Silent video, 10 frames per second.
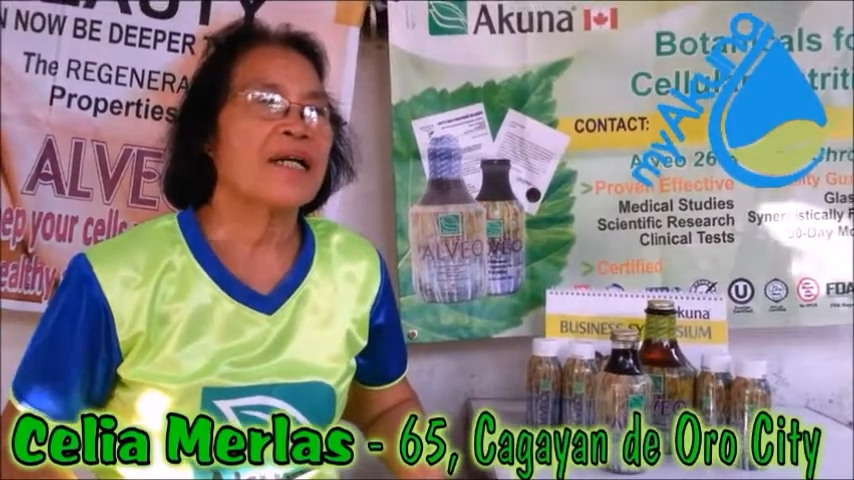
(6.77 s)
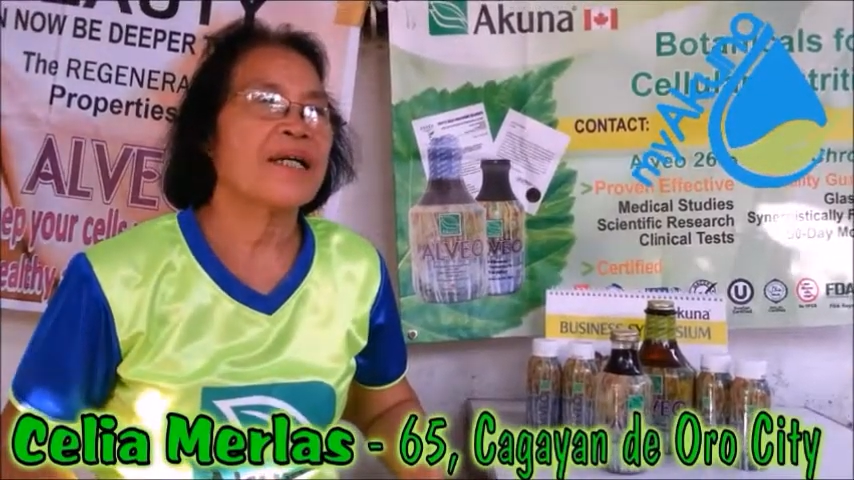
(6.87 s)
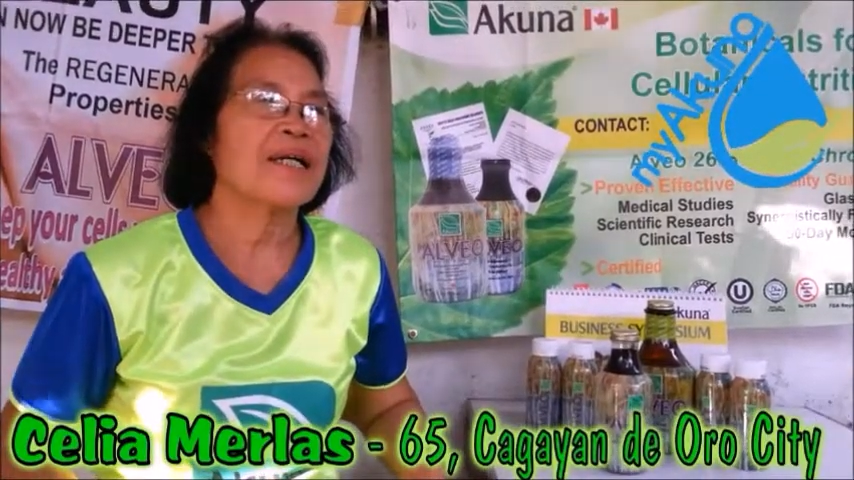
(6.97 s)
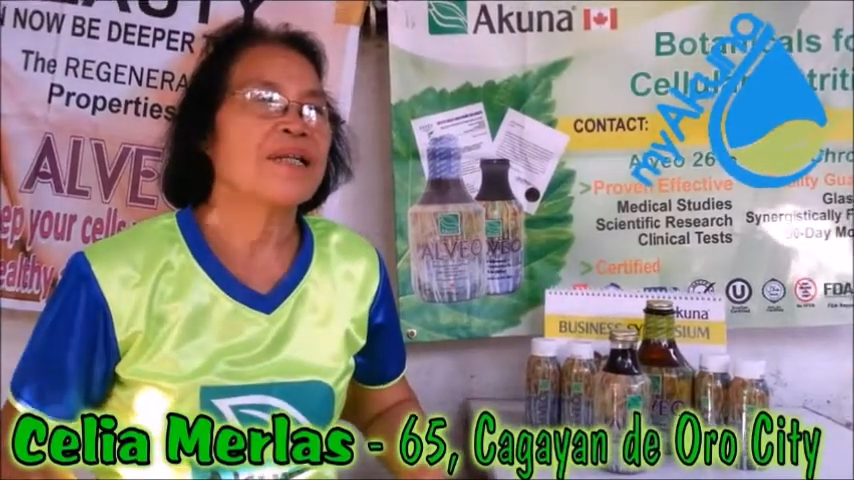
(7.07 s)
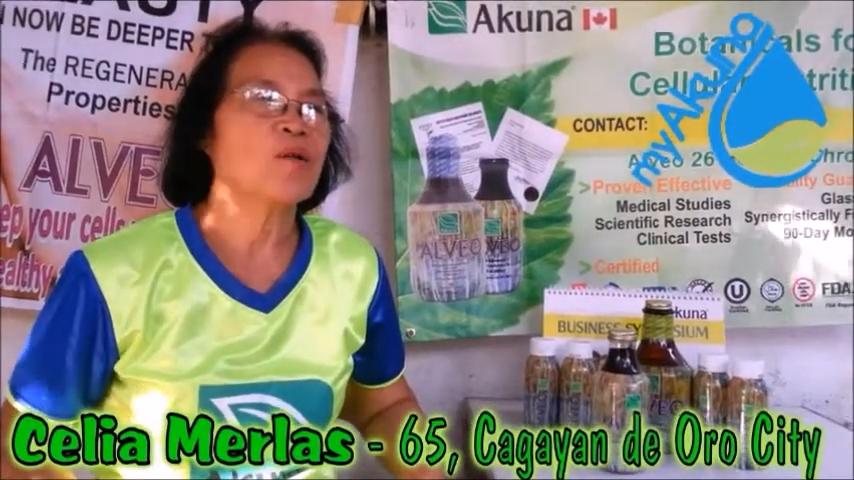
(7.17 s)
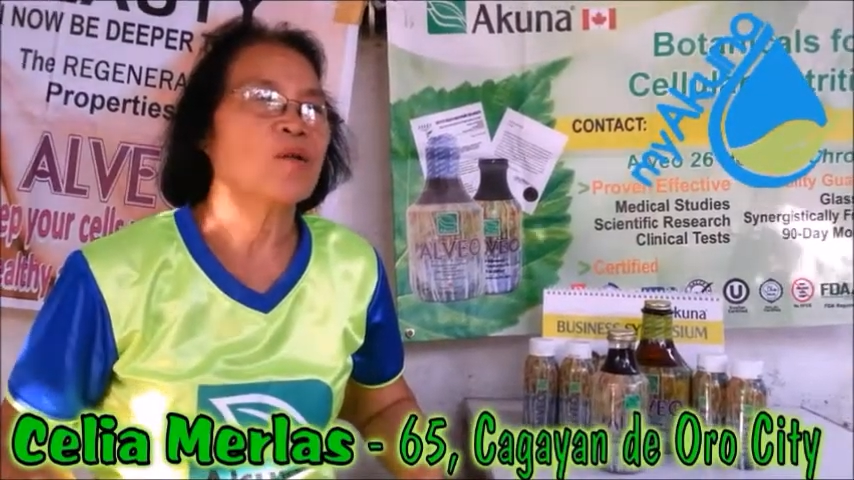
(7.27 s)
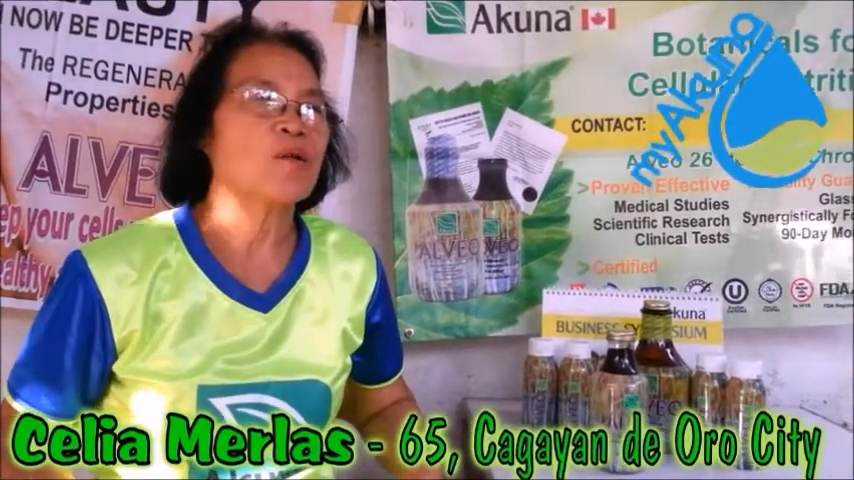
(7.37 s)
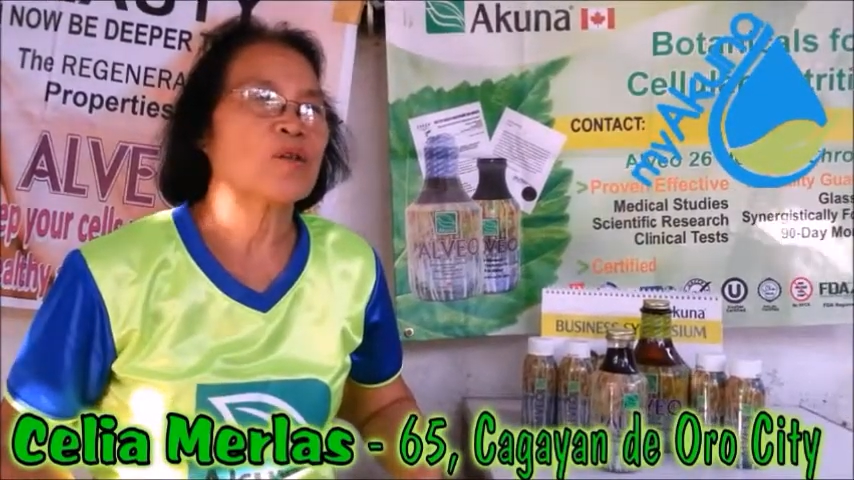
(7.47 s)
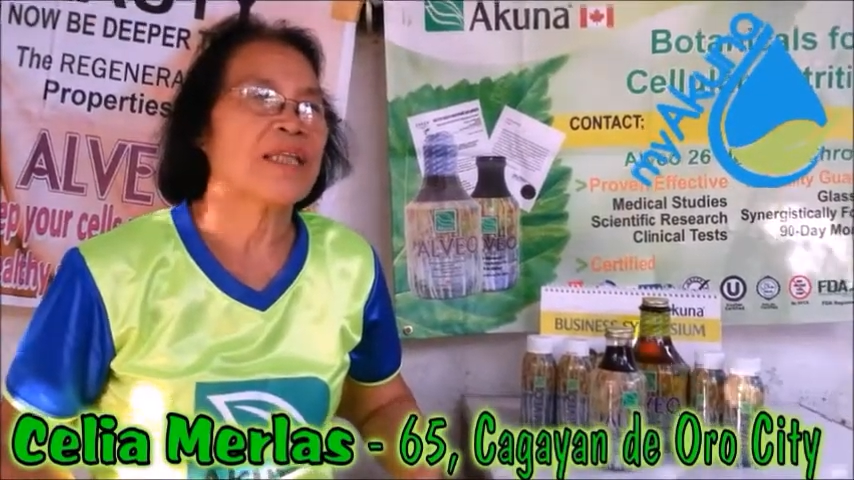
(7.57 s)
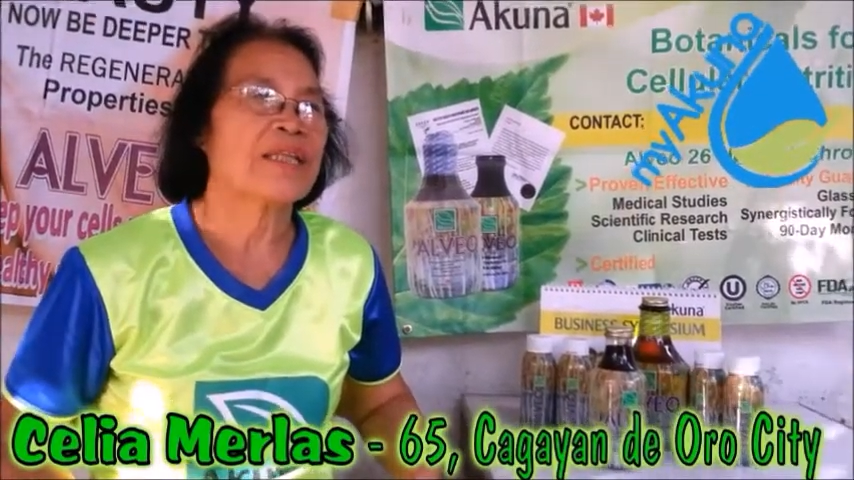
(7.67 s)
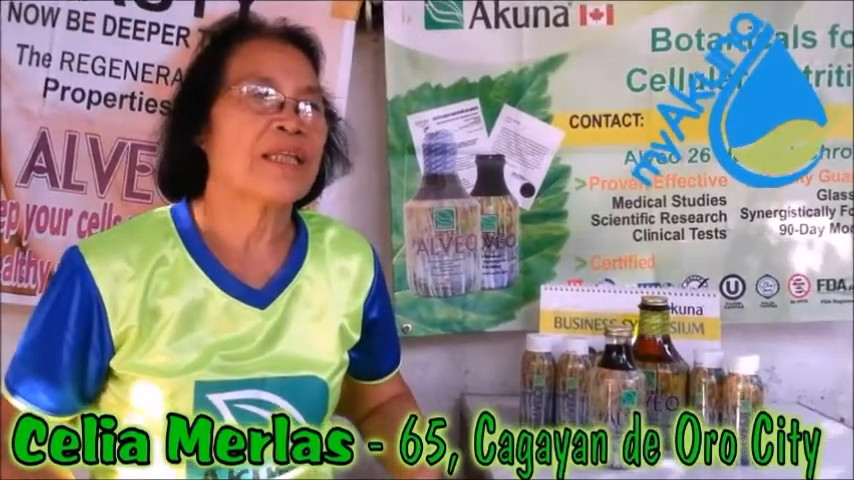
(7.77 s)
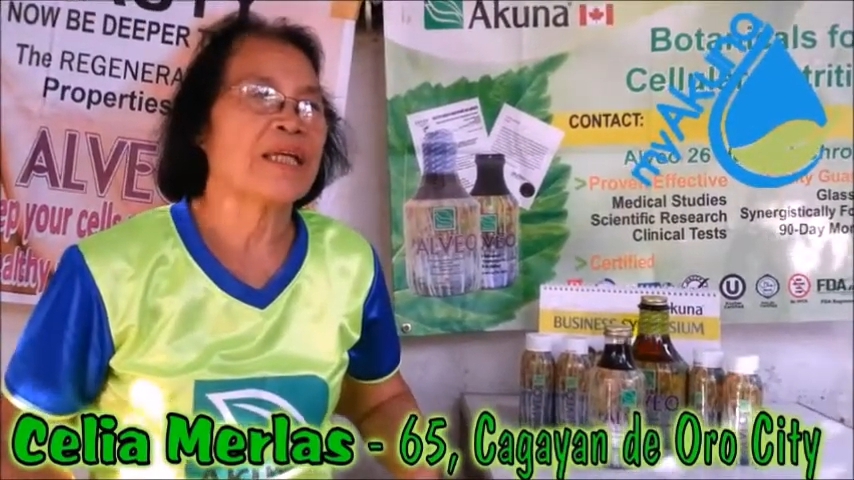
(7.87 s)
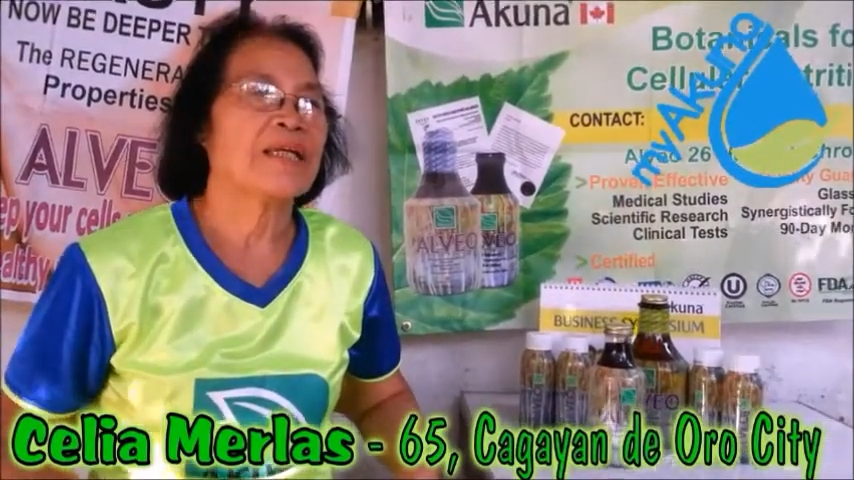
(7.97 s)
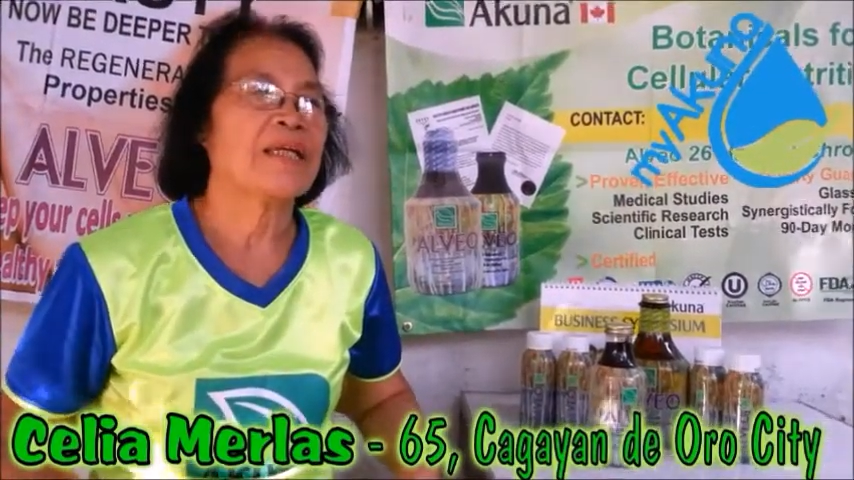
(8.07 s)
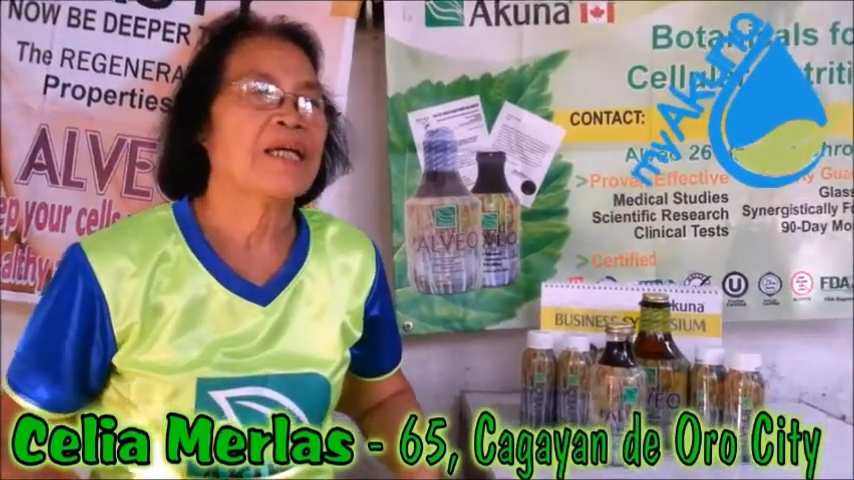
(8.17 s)
Cagayan de Oro
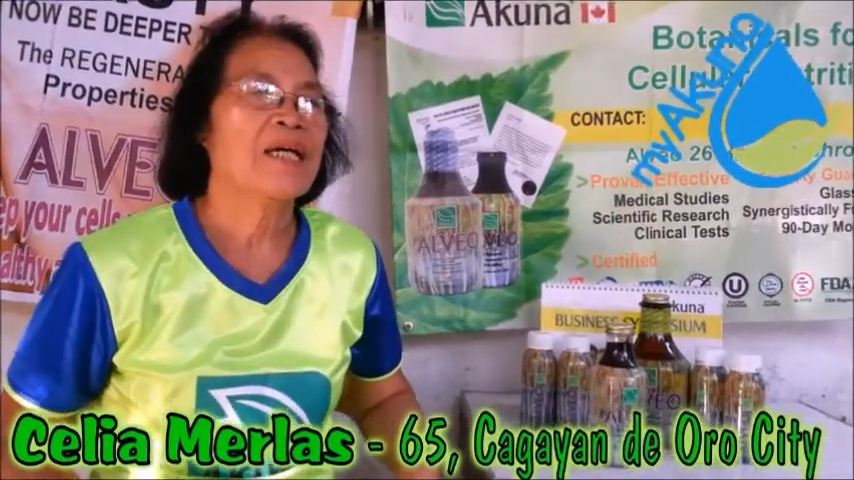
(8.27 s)
City.